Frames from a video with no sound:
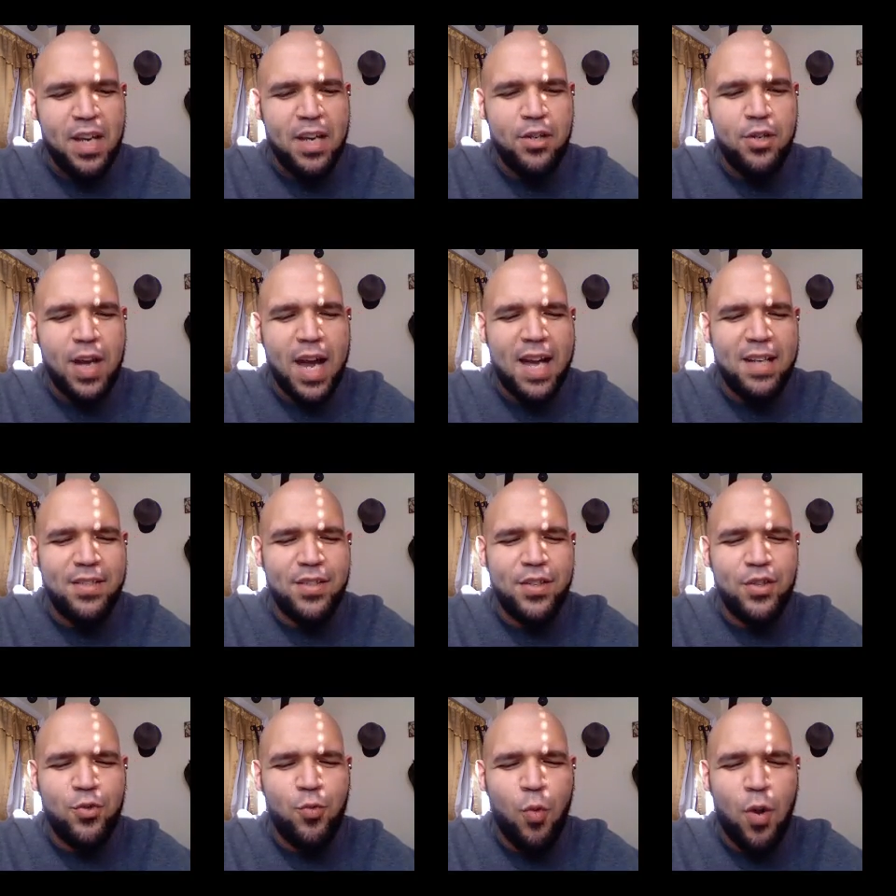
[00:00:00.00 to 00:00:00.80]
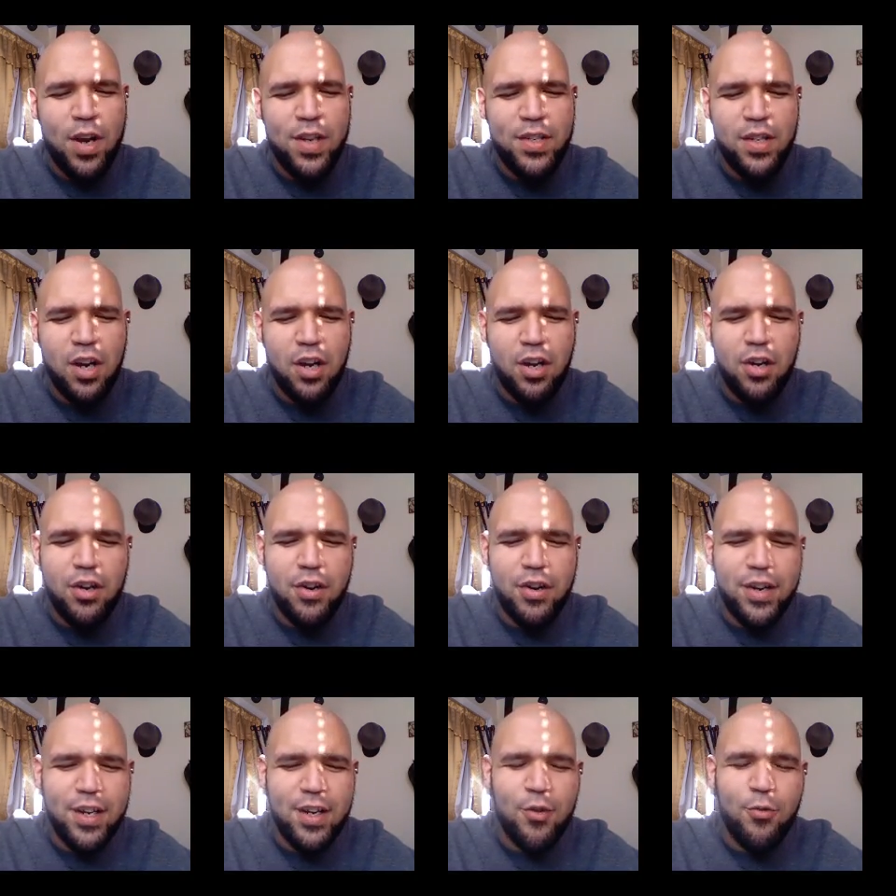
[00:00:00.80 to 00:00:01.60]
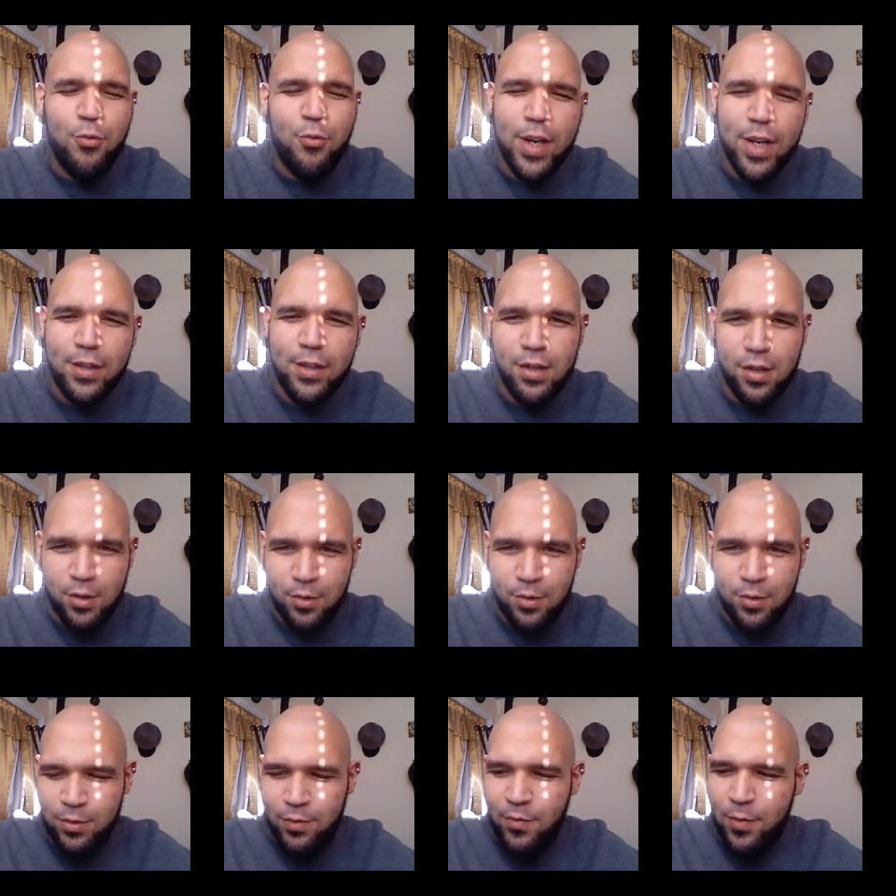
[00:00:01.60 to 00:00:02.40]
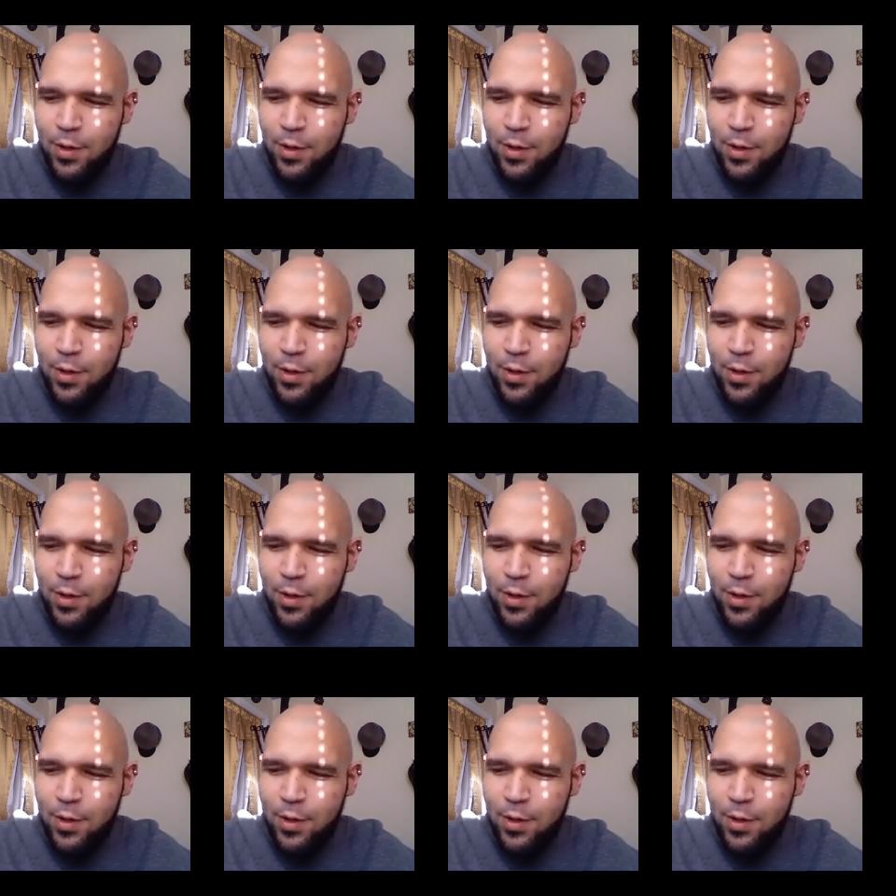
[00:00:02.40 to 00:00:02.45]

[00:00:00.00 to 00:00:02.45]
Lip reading: And you asked us, what is our current ringtone?